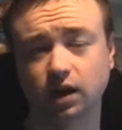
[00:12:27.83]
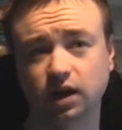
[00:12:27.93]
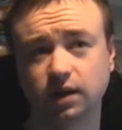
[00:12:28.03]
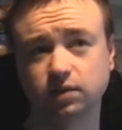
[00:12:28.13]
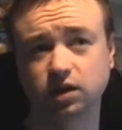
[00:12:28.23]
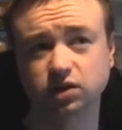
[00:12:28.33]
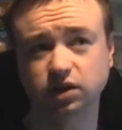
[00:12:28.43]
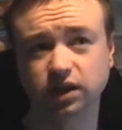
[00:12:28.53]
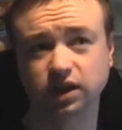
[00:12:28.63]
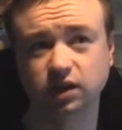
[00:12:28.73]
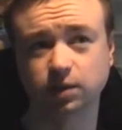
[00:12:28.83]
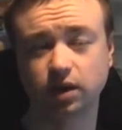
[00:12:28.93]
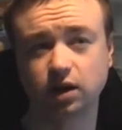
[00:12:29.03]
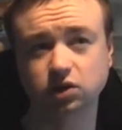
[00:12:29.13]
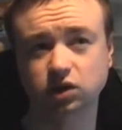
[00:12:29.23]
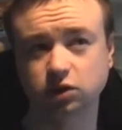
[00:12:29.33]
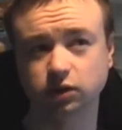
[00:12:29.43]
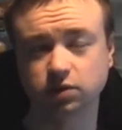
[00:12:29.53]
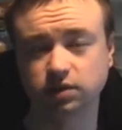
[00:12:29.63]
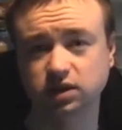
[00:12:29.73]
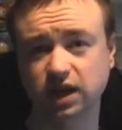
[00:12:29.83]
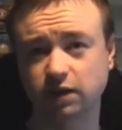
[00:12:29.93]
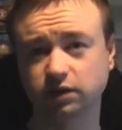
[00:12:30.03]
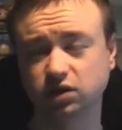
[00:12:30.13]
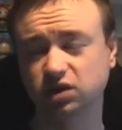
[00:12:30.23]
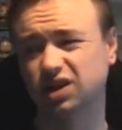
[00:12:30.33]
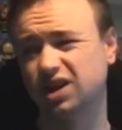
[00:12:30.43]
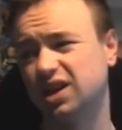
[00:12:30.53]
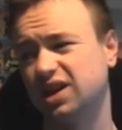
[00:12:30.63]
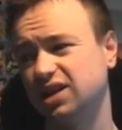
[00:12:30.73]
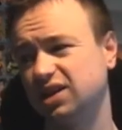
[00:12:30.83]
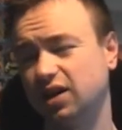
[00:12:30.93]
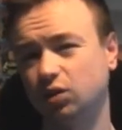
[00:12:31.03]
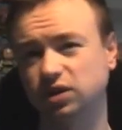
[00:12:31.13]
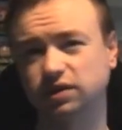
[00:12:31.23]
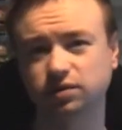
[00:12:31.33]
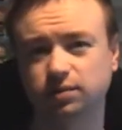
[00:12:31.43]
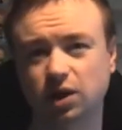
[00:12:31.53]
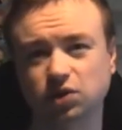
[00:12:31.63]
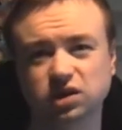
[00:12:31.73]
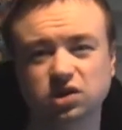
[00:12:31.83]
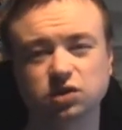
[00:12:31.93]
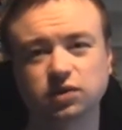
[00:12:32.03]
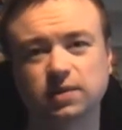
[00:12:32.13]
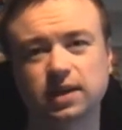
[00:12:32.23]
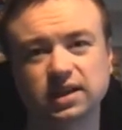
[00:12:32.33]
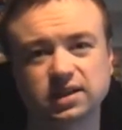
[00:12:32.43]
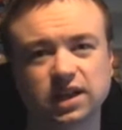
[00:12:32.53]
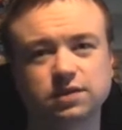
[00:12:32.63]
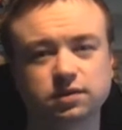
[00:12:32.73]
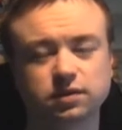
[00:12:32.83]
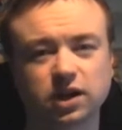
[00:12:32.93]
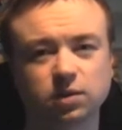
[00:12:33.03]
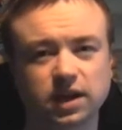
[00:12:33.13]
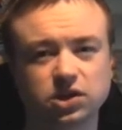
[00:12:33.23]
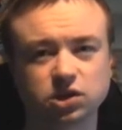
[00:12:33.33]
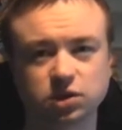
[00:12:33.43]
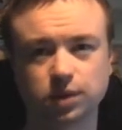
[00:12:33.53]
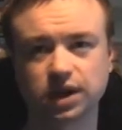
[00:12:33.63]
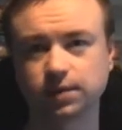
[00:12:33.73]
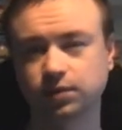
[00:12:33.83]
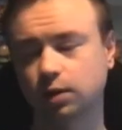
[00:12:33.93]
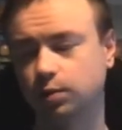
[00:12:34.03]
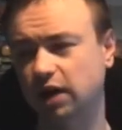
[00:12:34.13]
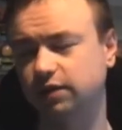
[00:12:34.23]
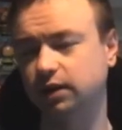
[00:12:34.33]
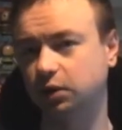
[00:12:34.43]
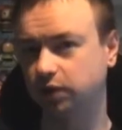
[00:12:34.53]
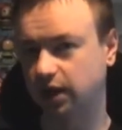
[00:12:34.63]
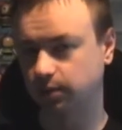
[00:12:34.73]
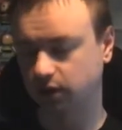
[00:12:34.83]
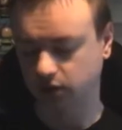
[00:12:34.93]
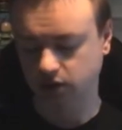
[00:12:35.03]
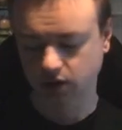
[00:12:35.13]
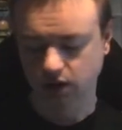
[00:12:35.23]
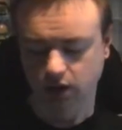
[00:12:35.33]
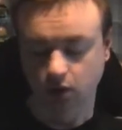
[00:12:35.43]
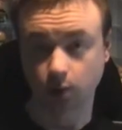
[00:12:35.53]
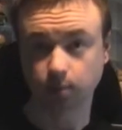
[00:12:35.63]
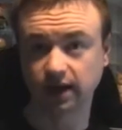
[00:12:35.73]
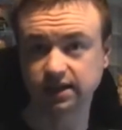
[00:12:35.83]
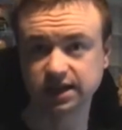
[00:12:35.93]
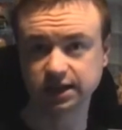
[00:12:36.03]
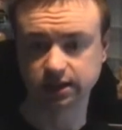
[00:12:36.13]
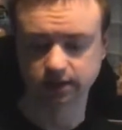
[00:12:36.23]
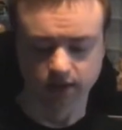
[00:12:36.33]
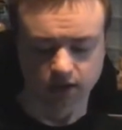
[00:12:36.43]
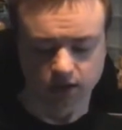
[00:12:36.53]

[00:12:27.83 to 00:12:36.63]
I'm not so keen on the Park Stars ones myself because they're all different moulds. It doesn't really make sense for Vinylmation to me, apart from they're blind boxed or blind tinned.